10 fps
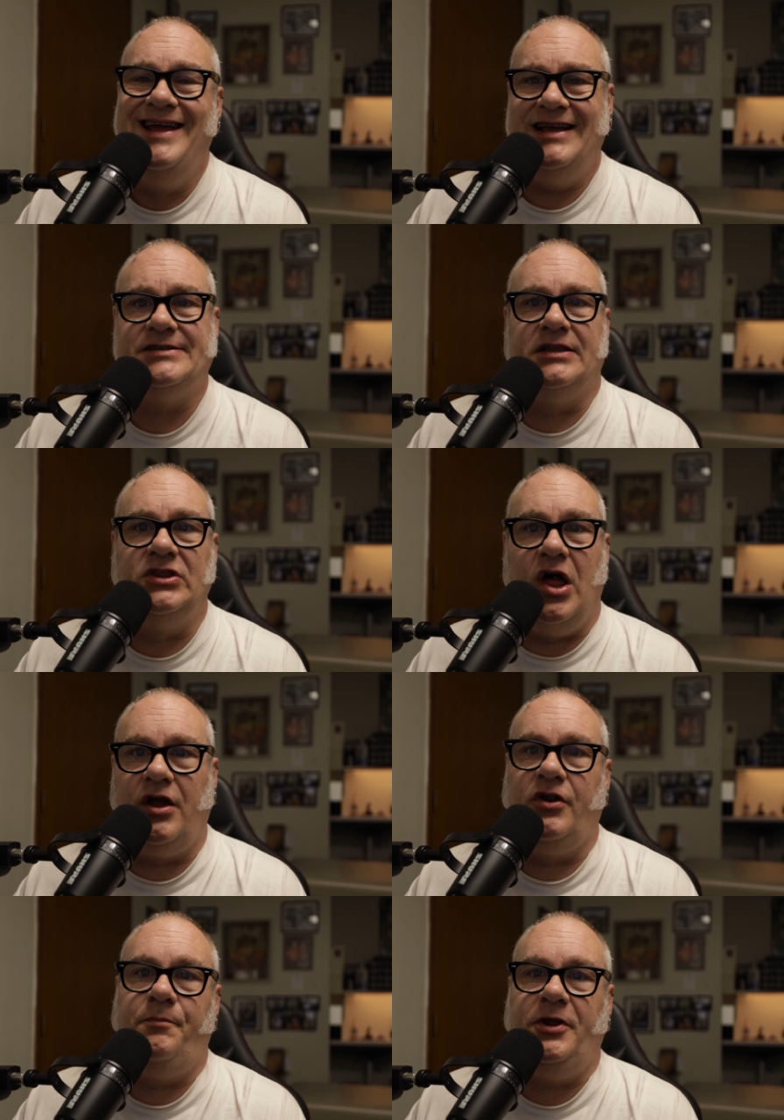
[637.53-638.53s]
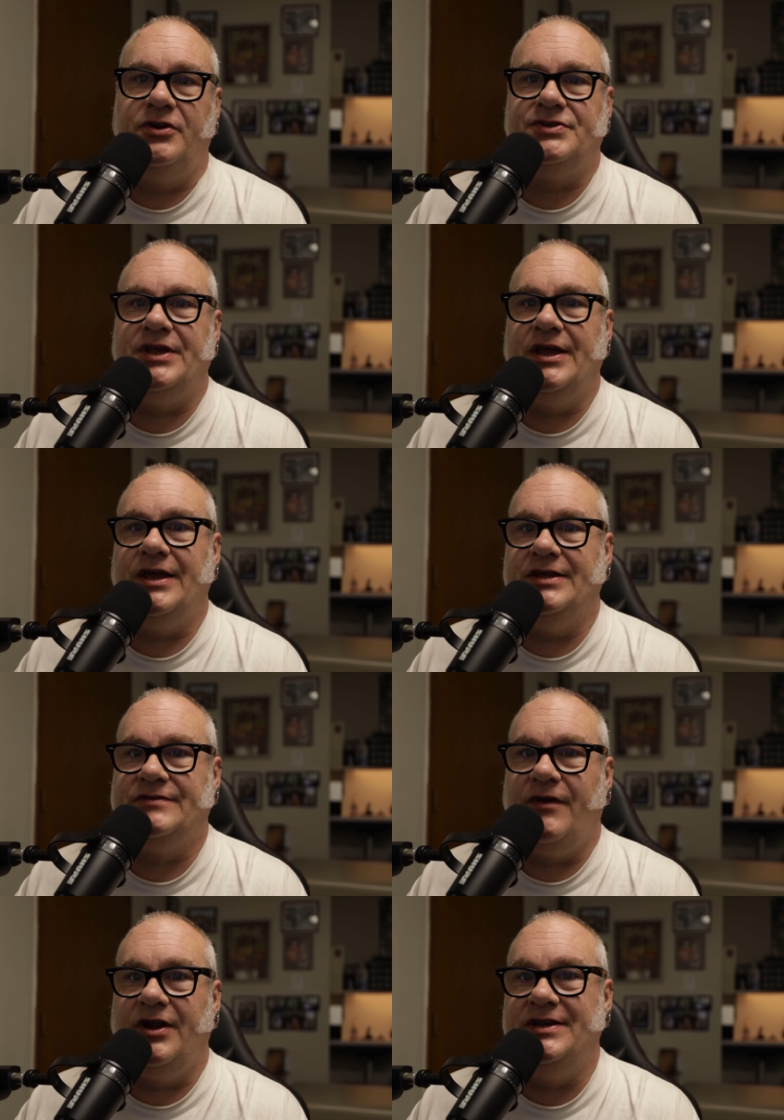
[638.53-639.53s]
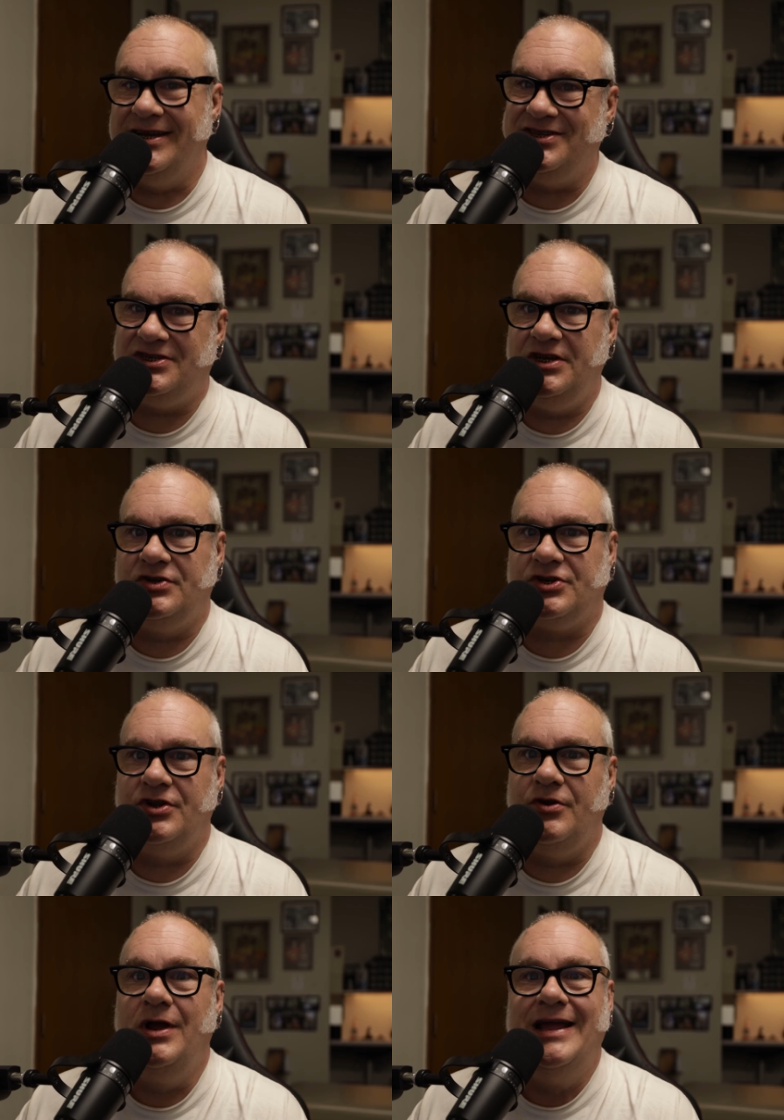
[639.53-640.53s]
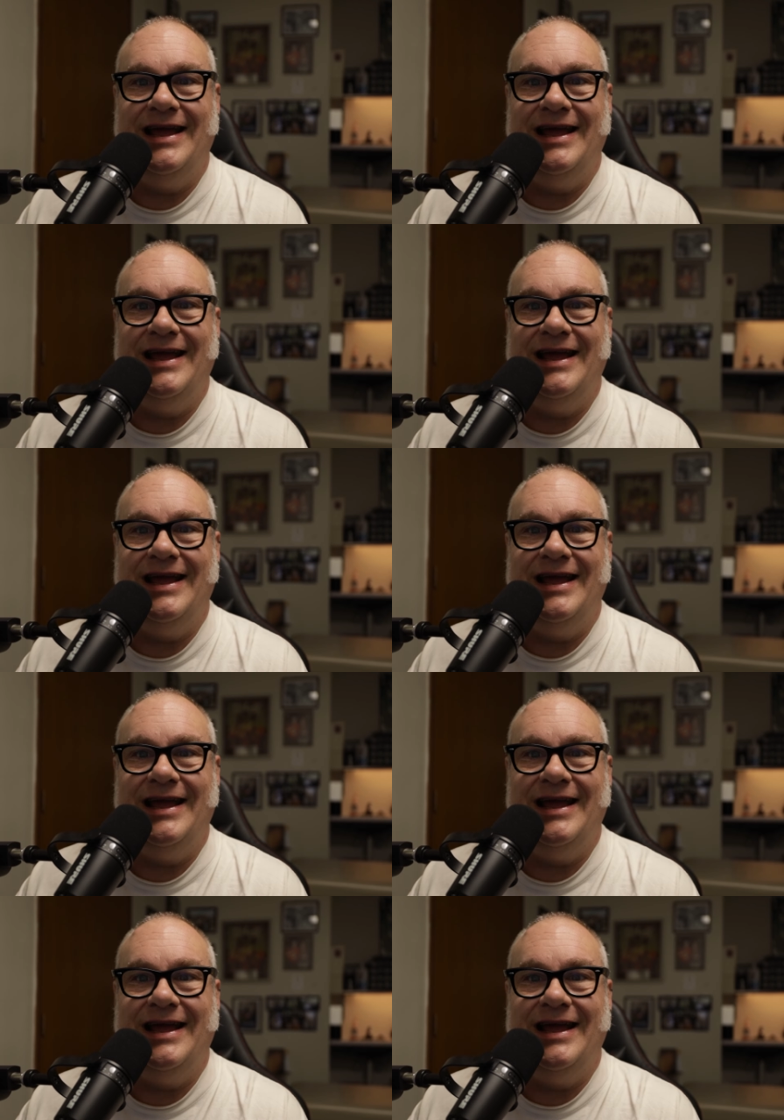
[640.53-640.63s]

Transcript: It's a longer piercing, it's very dense tissue.